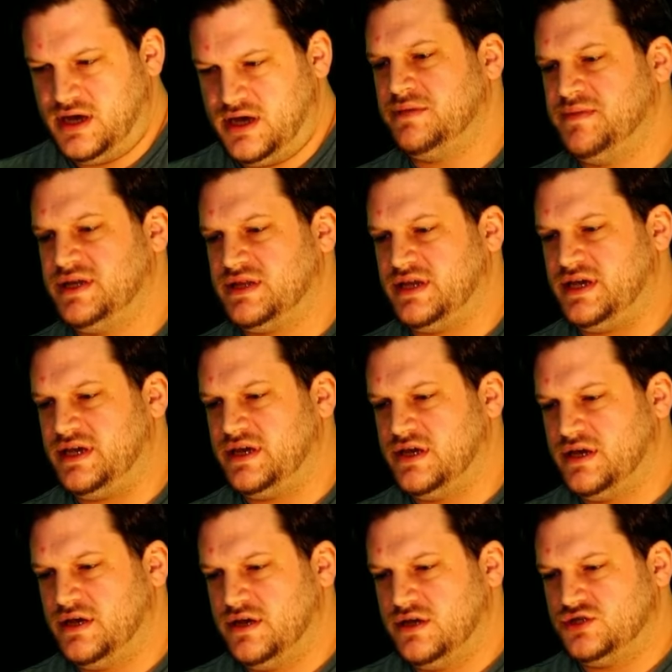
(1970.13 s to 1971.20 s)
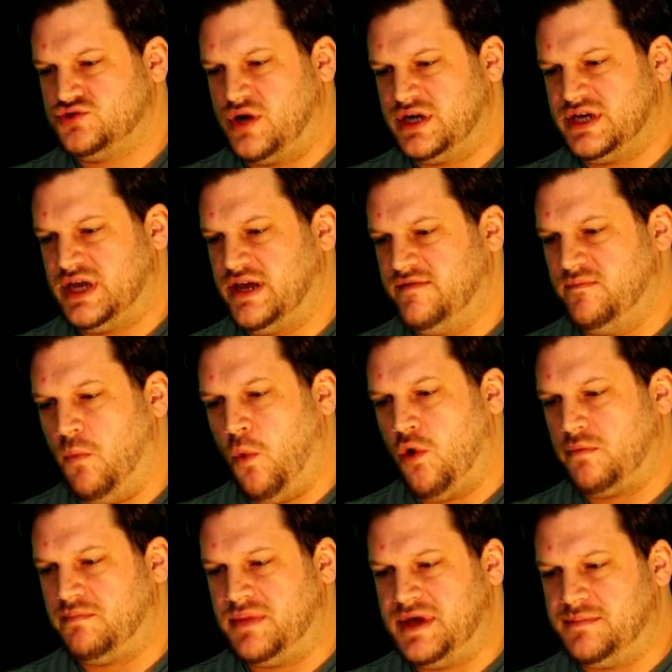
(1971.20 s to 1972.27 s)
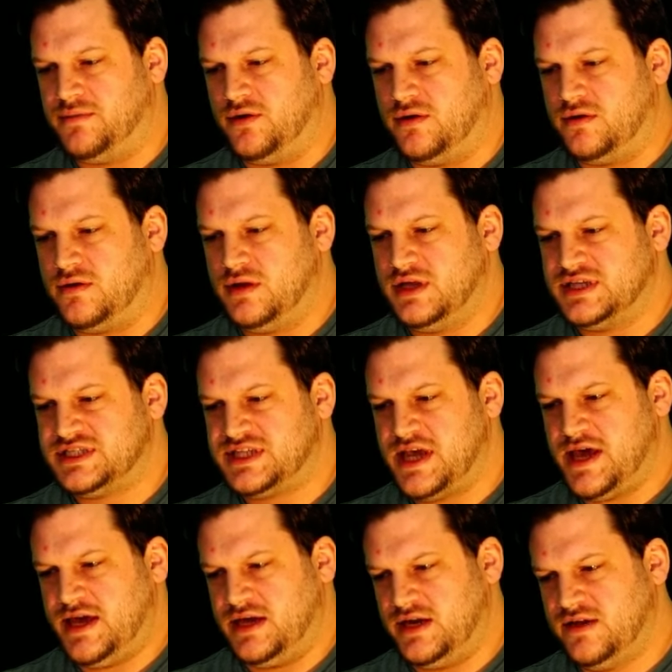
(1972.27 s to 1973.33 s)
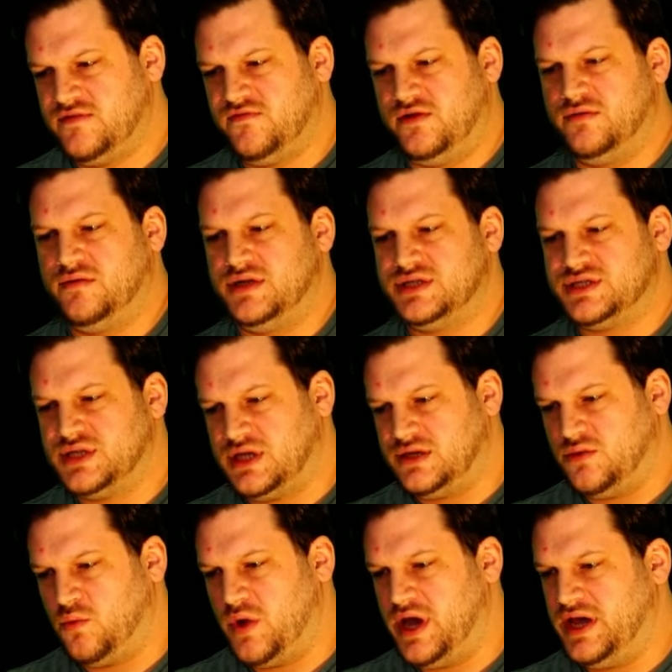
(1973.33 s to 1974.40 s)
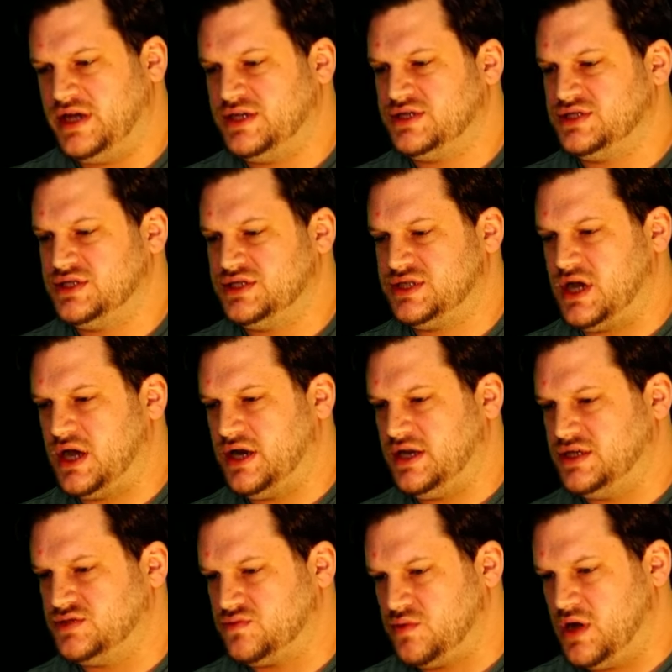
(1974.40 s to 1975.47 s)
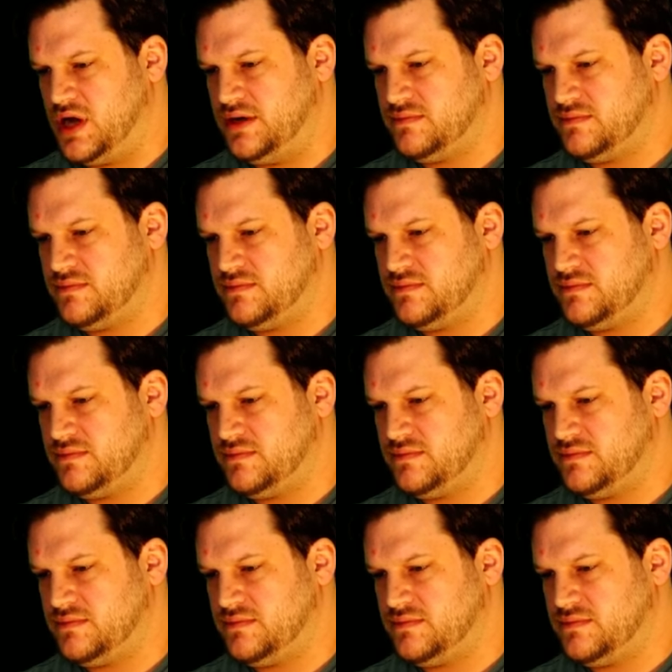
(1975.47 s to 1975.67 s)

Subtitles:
ultimately trying to give more people say and influence in the way society is